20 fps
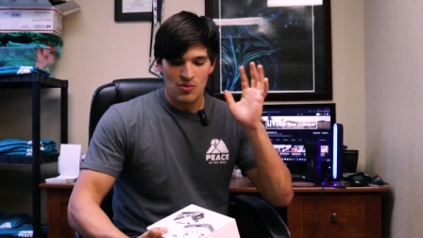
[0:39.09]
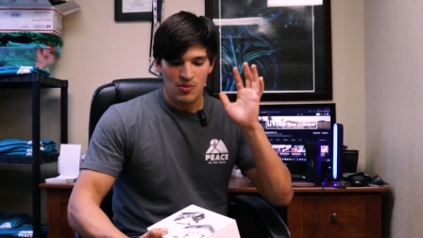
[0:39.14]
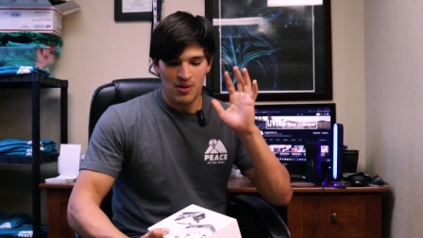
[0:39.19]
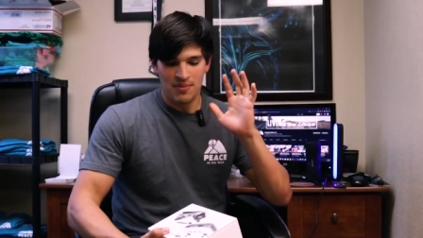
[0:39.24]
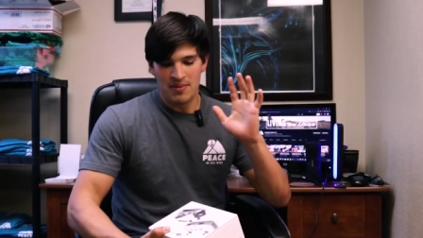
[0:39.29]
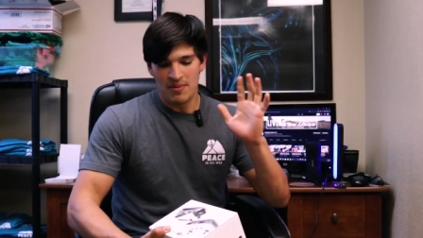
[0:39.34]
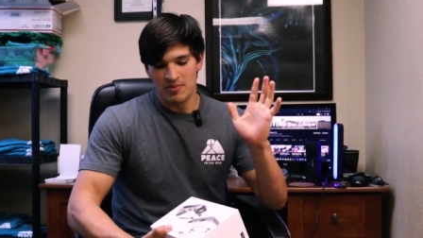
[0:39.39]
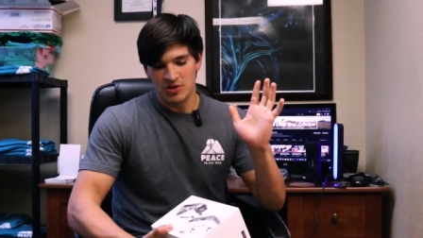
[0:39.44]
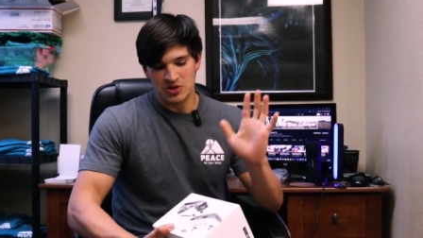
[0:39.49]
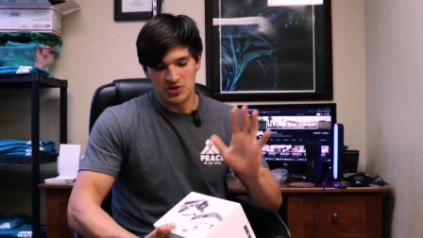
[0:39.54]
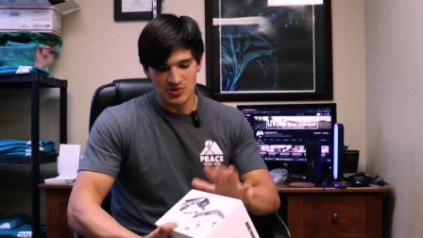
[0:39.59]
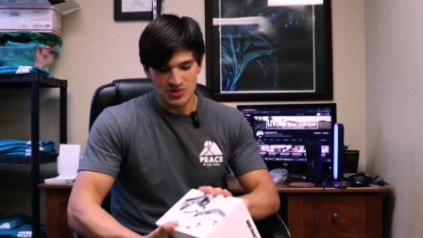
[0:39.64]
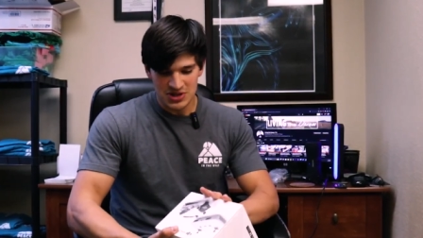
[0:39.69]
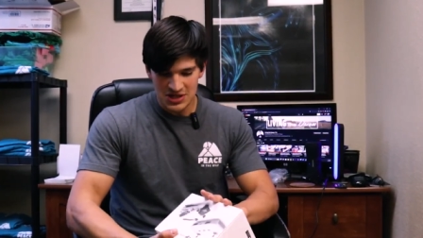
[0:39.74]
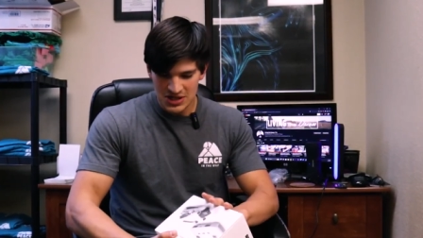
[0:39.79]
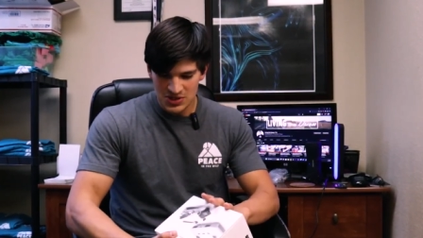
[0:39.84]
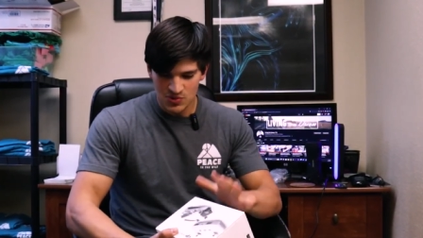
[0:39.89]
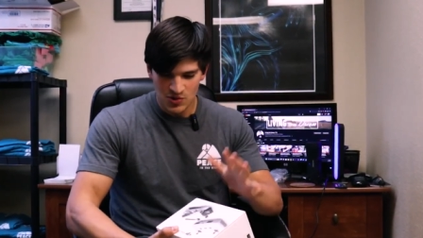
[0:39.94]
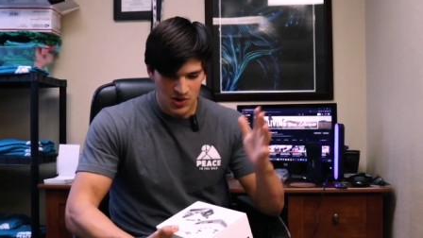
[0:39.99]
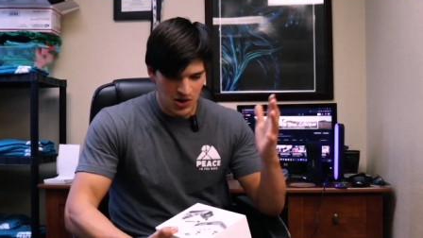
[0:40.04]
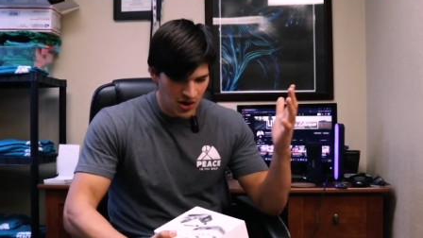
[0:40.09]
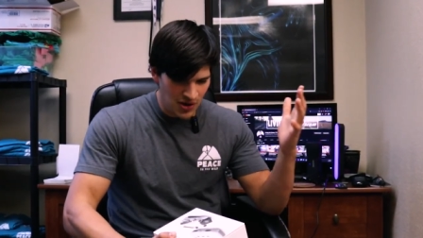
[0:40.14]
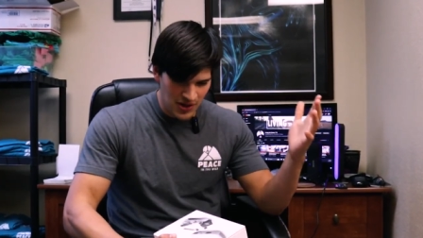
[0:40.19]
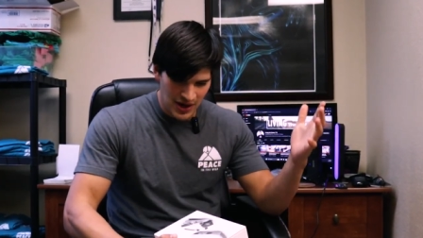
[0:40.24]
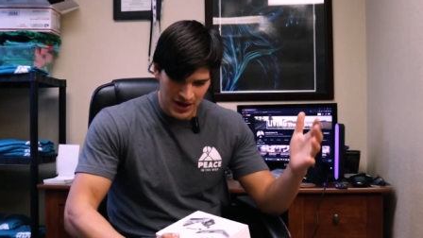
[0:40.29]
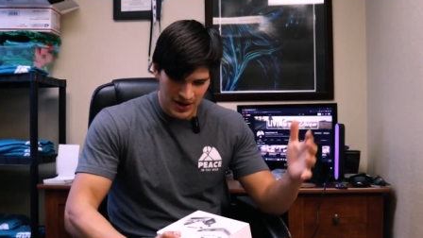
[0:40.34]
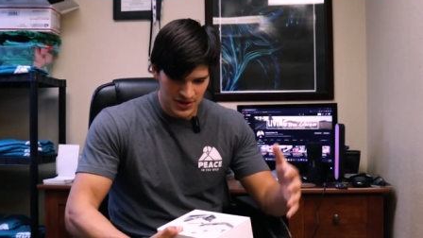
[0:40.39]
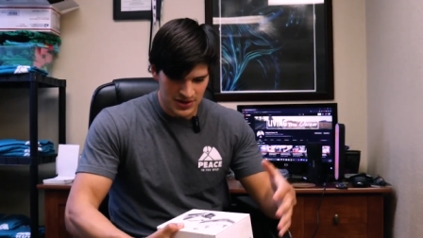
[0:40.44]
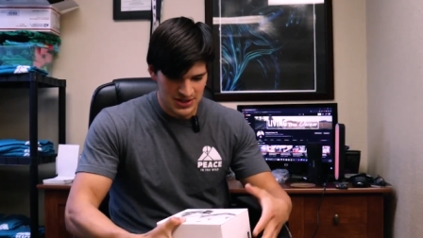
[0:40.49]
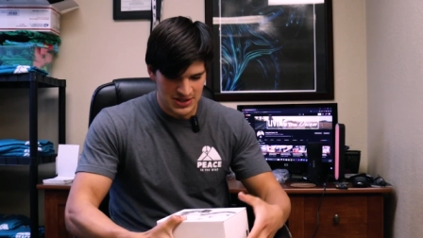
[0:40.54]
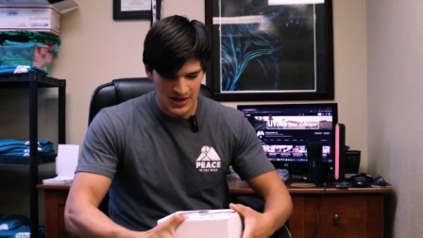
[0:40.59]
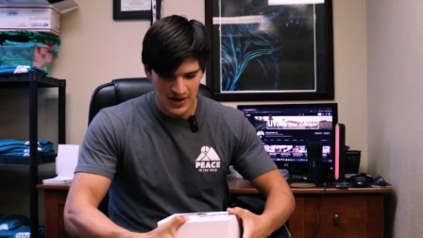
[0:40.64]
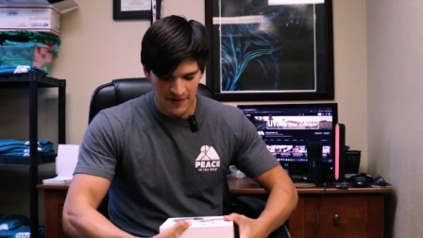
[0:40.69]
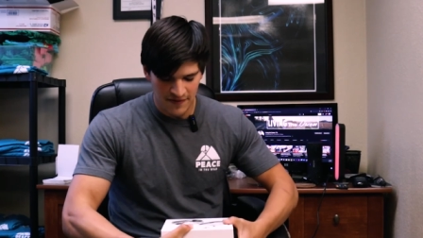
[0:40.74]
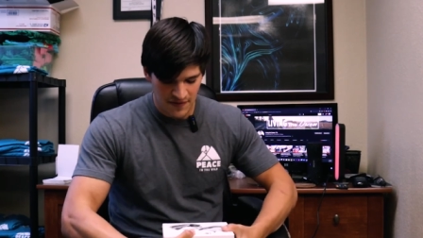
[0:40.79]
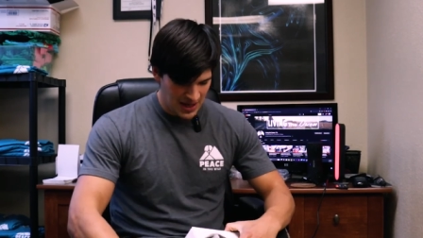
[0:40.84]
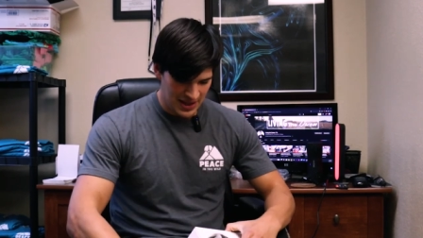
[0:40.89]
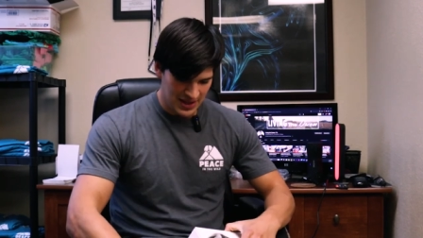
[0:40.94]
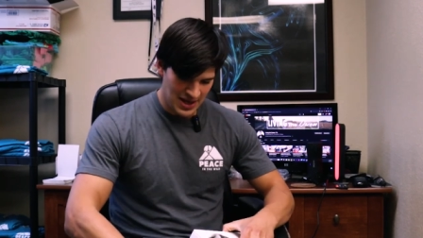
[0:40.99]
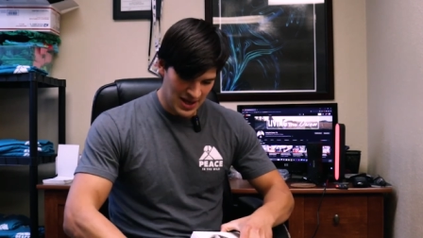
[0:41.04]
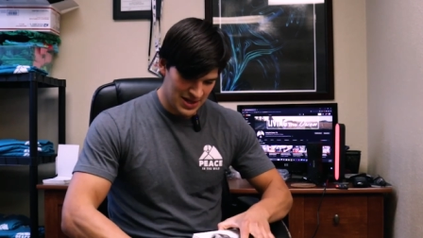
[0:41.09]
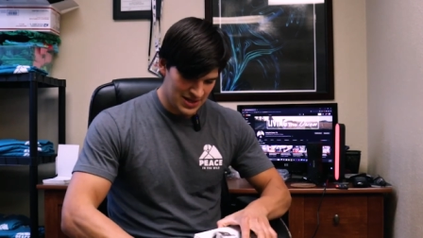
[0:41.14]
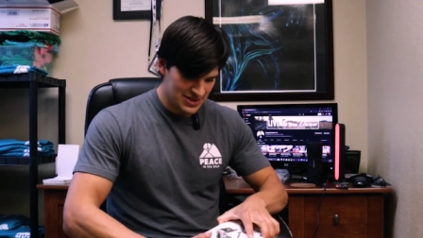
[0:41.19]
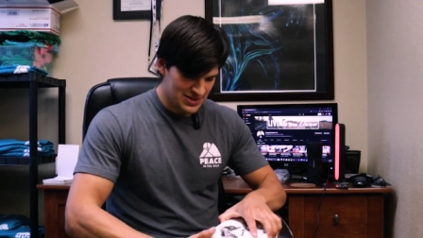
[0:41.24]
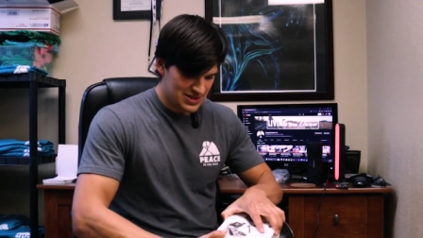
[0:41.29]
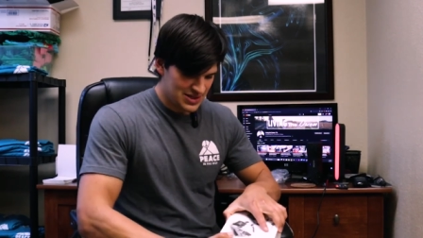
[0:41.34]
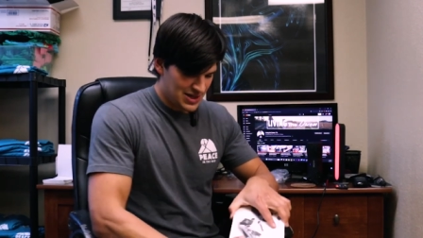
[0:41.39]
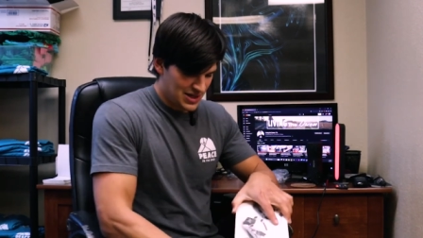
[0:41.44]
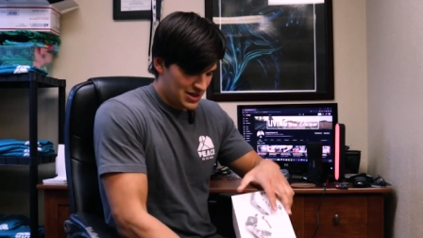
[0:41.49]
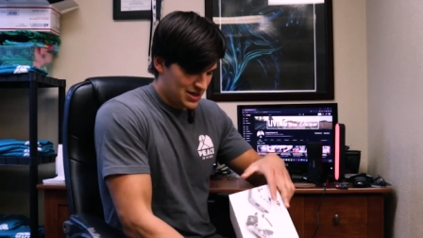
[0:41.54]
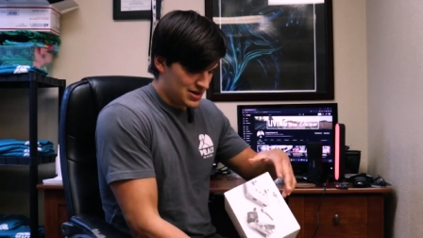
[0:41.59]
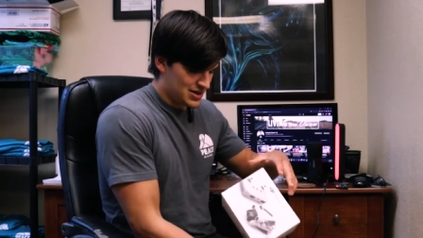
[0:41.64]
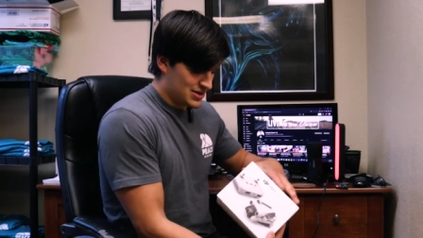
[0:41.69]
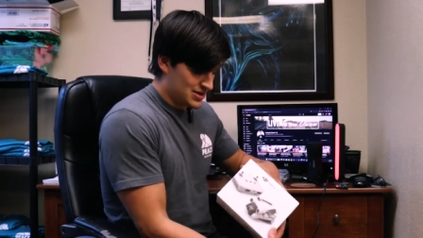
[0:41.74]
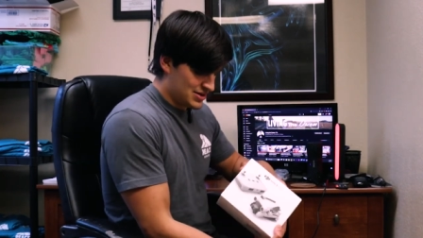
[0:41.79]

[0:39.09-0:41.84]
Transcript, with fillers: what made me choose this one, all that good stuff. Man, that is sick.